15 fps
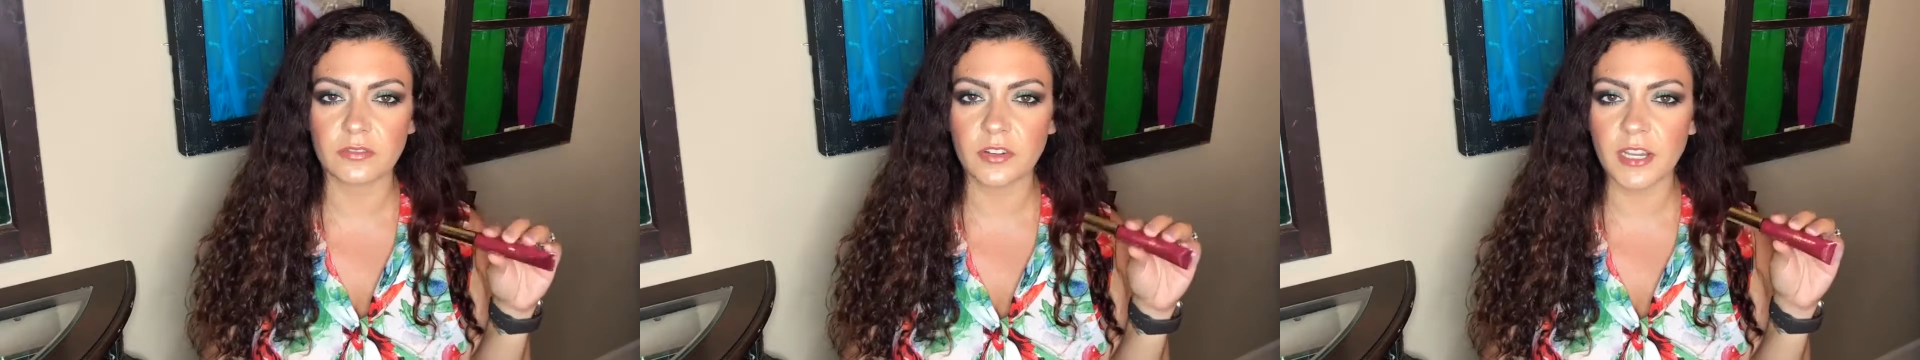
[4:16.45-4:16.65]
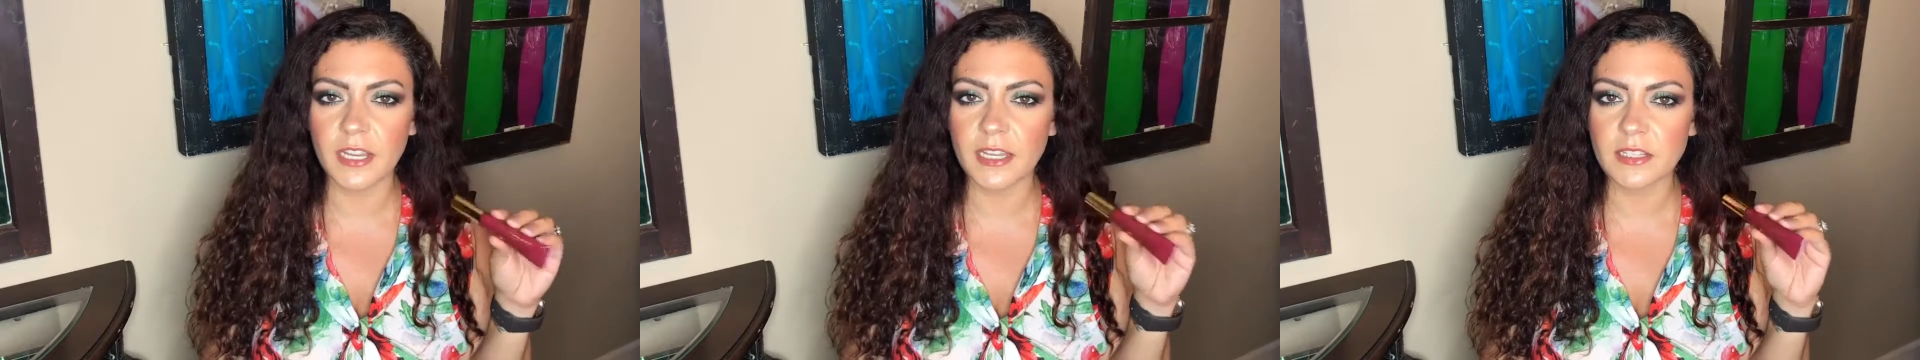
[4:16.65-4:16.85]

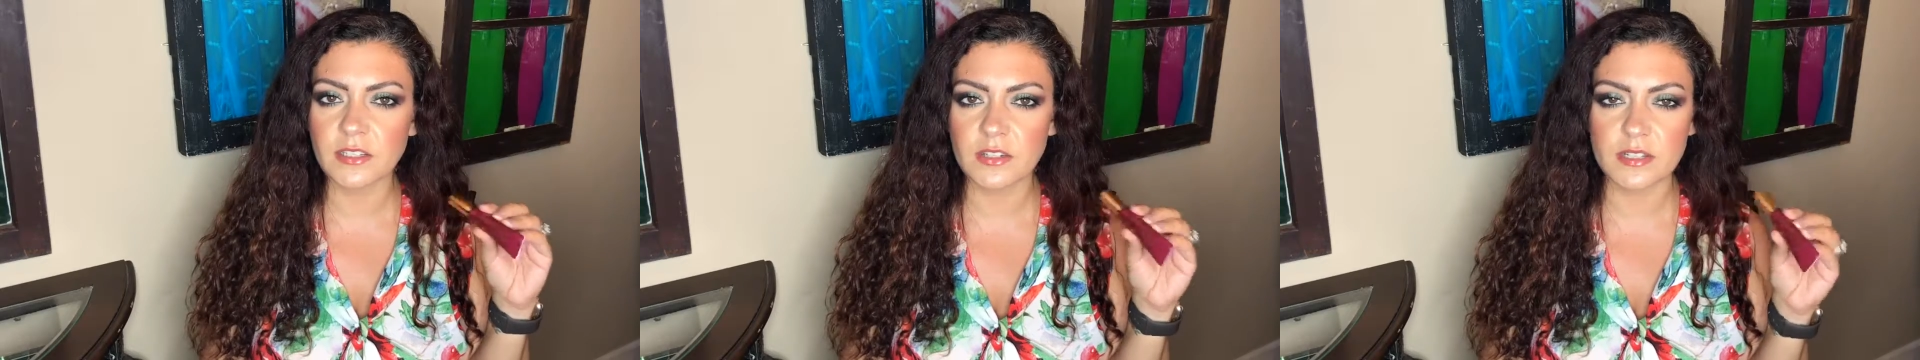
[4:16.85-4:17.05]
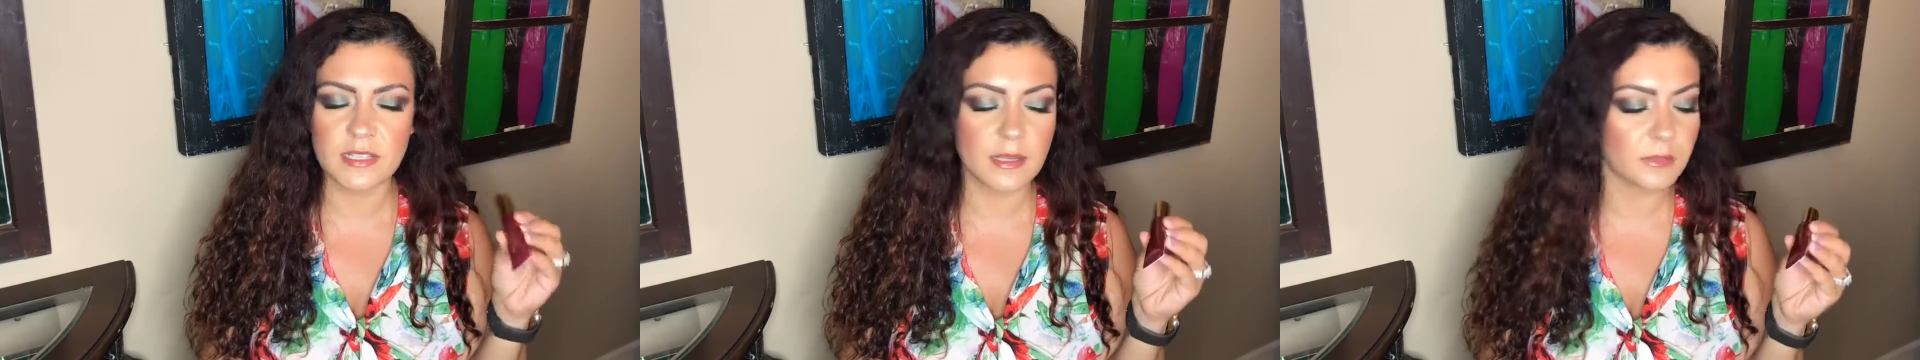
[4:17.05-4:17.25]
friend
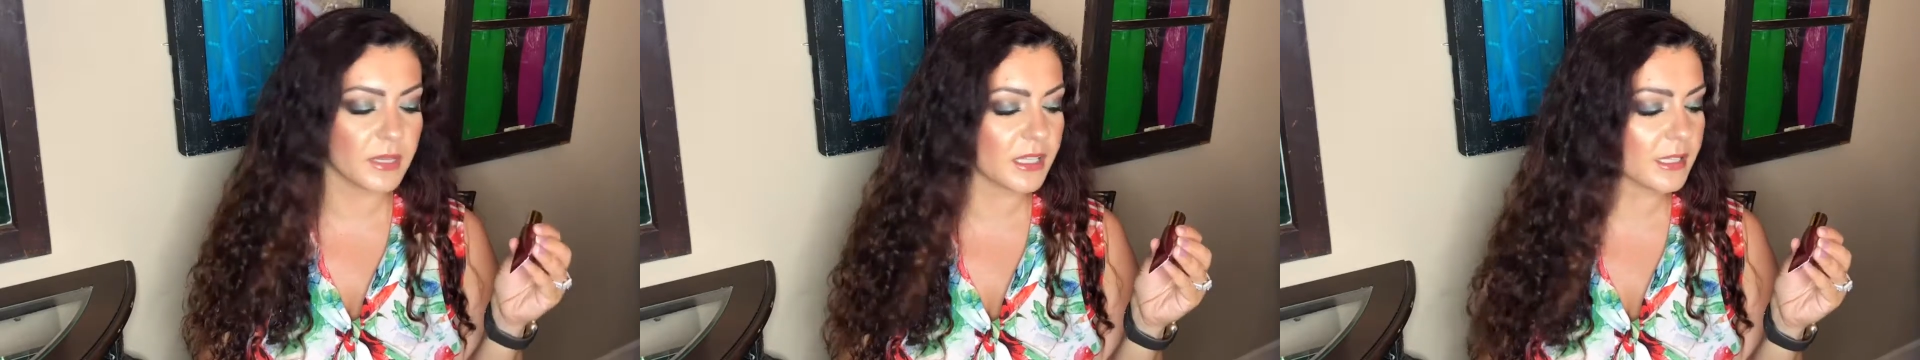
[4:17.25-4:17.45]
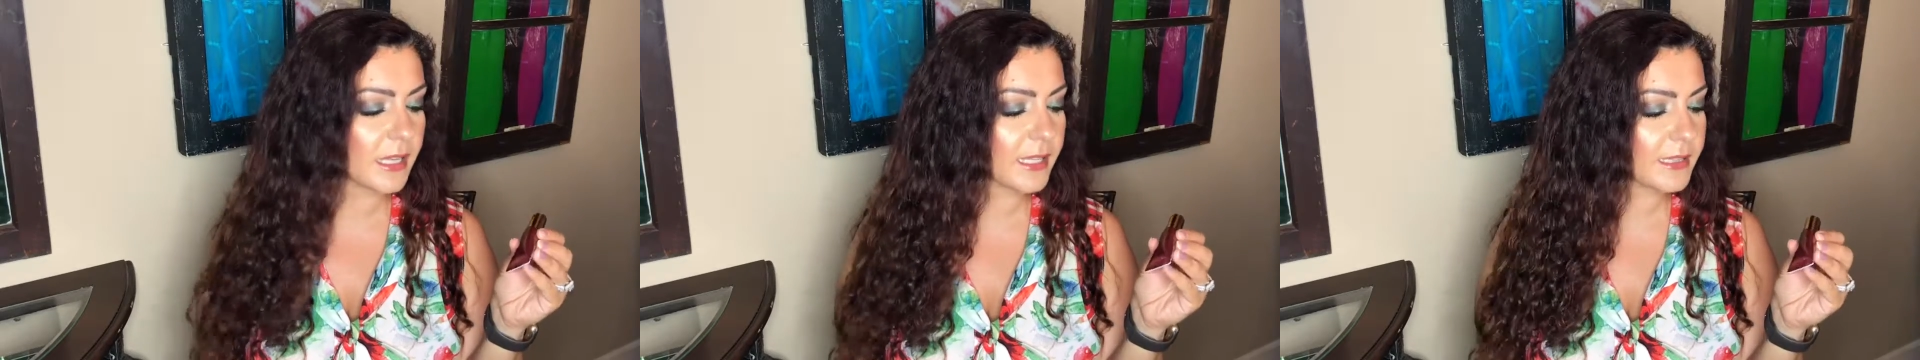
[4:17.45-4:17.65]
or
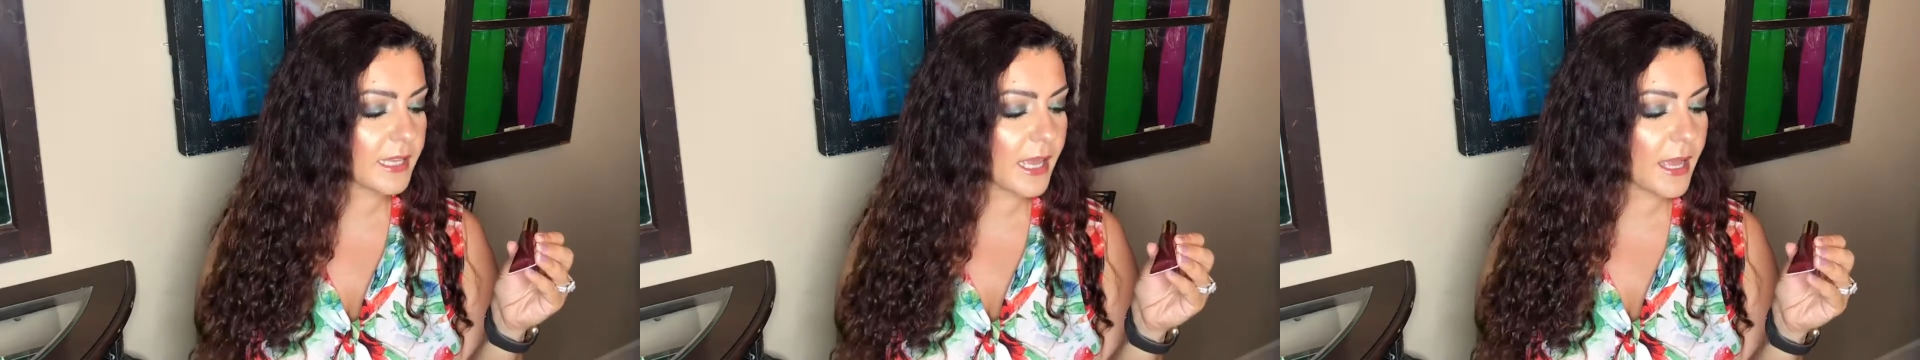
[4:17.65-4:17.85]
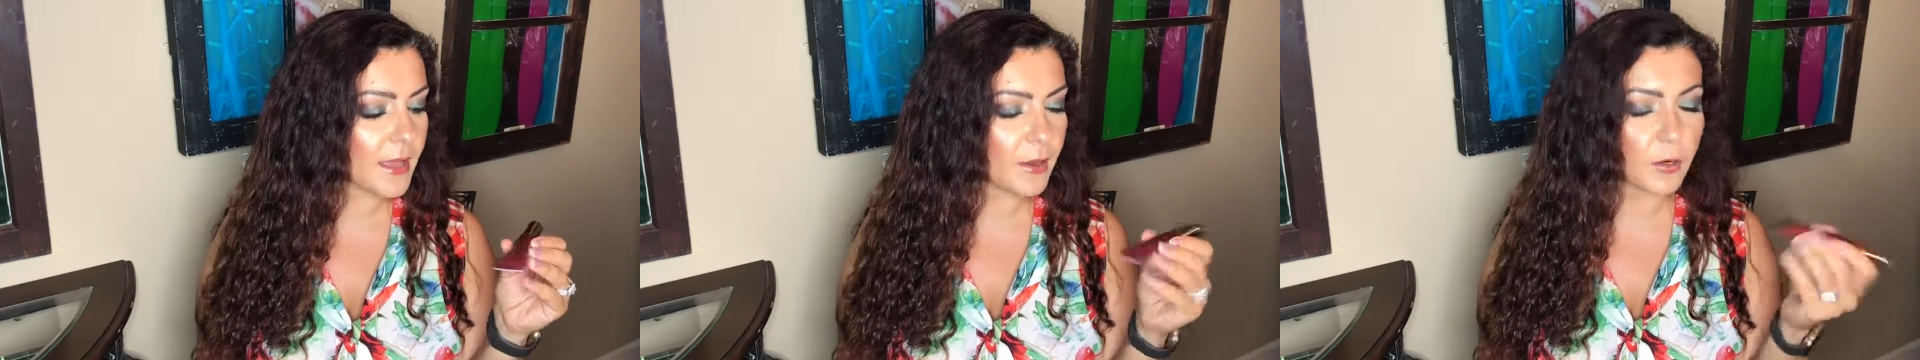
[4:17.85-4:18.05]
something like
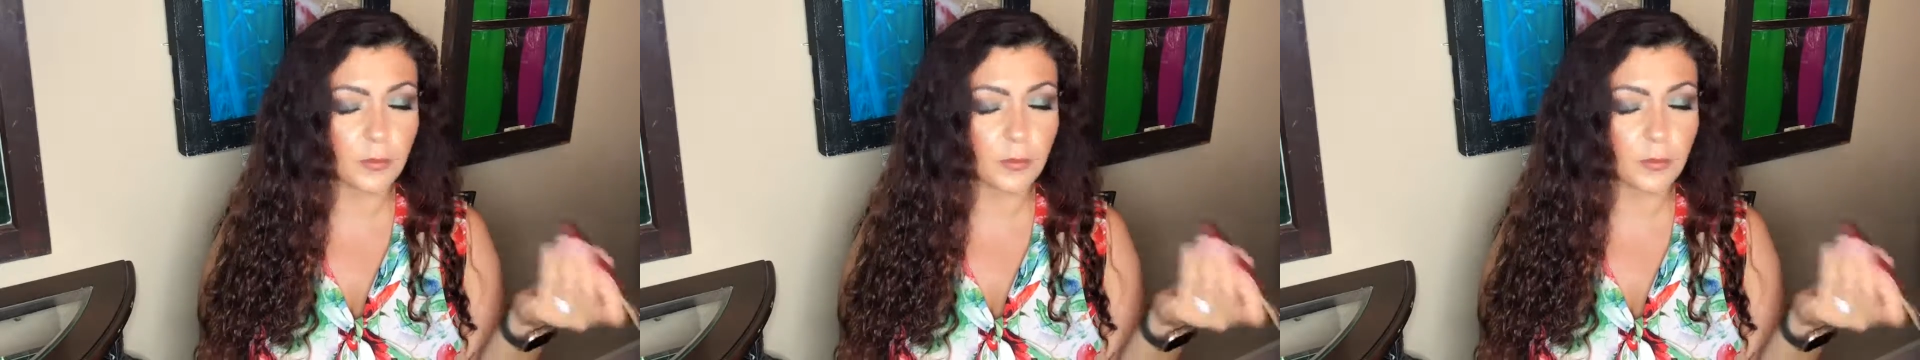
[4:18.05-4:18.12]
that,